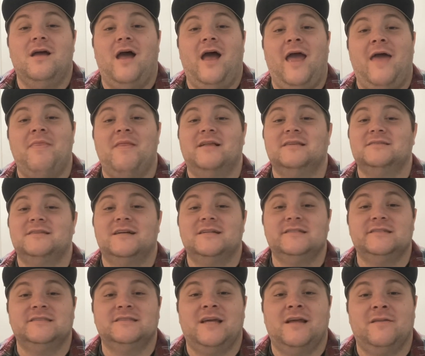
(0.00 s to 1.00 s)
And that's not
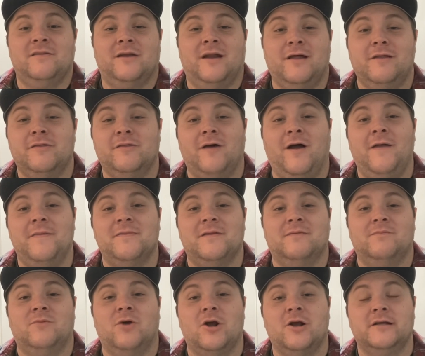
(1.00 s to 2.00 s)
to say that I thought
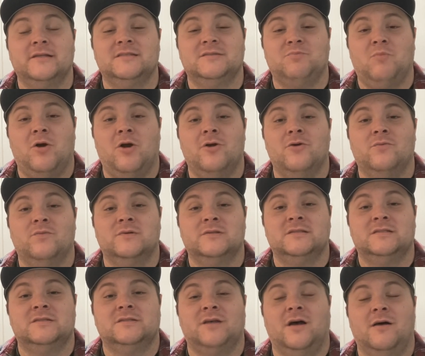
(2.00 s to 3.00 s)
that Marcus Smart
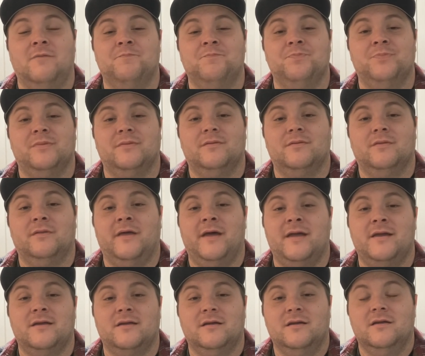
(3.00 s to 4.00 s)
was some
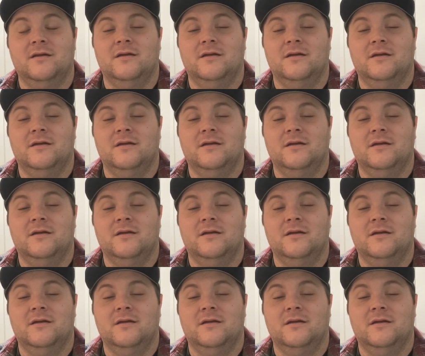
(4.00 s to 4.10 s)
like